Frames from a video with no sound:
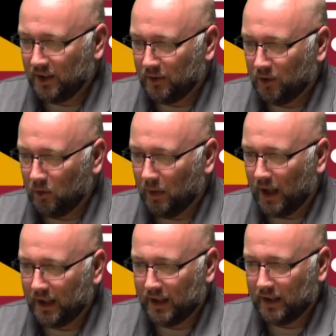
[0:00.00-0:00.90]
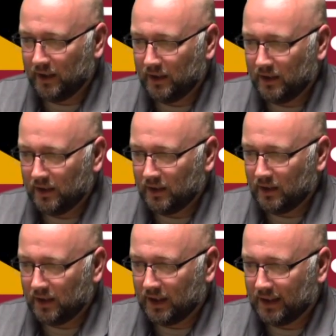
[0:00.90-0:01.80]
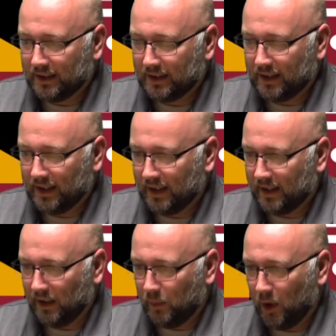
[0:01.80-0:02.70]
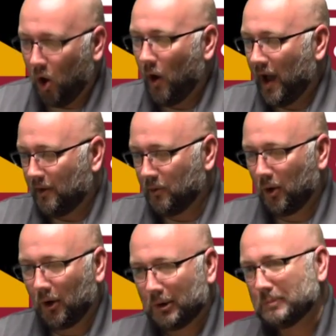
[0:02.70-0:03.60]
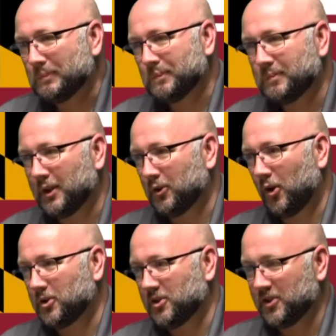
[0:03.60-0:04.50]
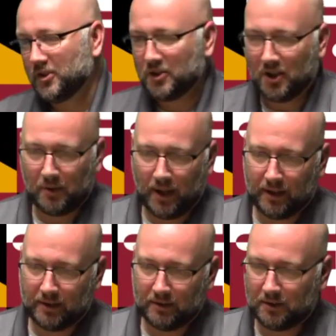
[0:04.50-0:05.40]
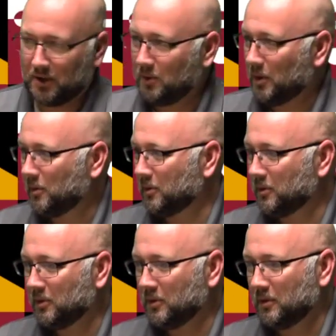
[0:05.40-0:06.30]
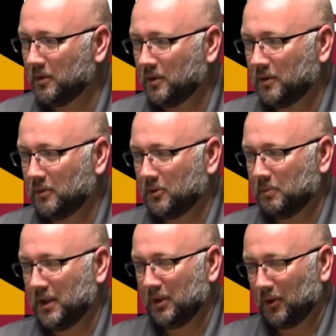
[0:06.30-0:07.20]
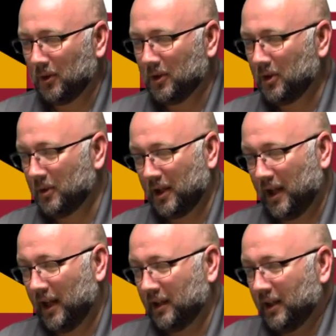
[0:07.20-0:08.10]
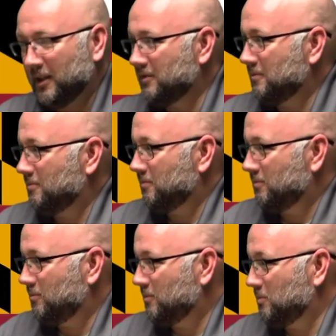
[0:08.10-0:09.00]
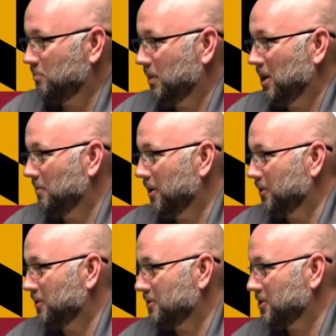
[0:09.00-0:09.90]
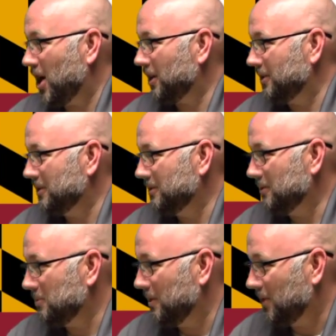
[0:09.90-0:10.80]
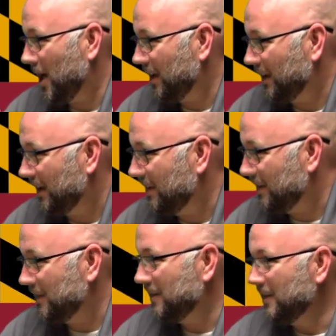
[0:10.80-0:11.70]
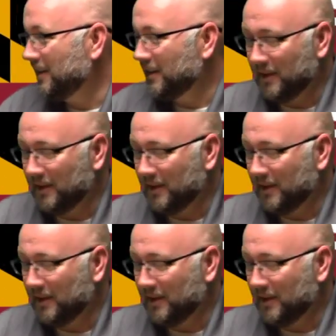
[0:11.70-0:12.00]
nobody, I think we all have our indulgences. We were speaking earlier. Yeah, I like peanut butter chocolate Smith Island cake, and